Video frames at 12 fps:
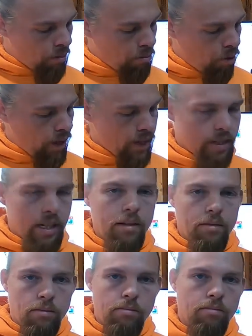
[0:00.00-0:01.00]
brace
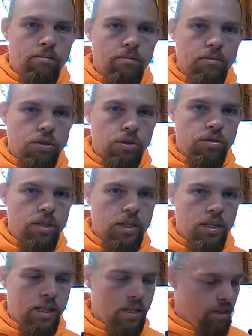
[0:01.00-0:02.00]
that screws
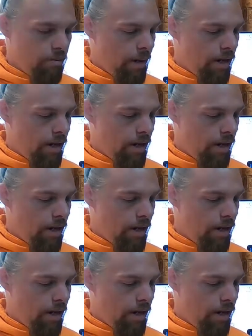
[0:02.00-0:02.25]
into this and